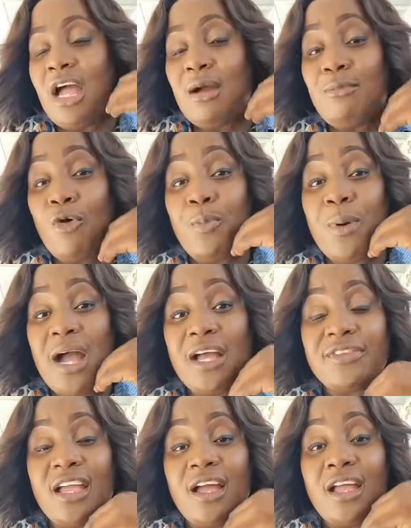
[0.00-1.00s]
And
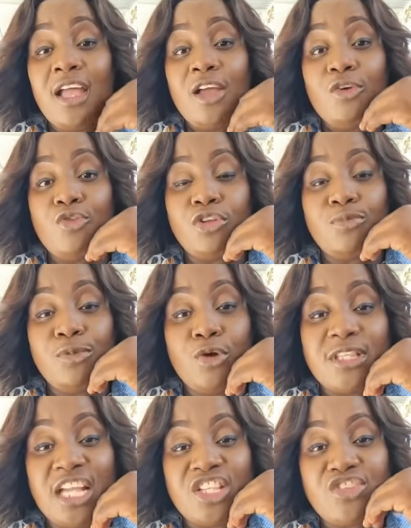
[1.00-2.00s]
pastor Road me
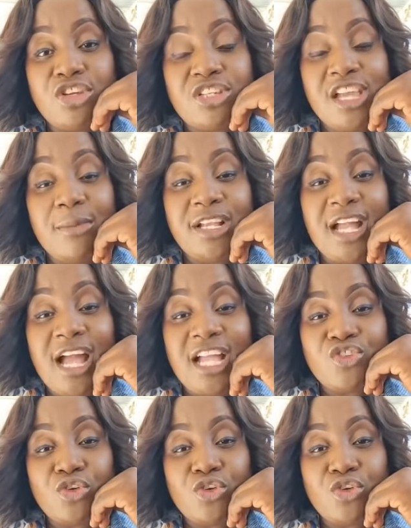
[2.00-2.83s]
out of church and me go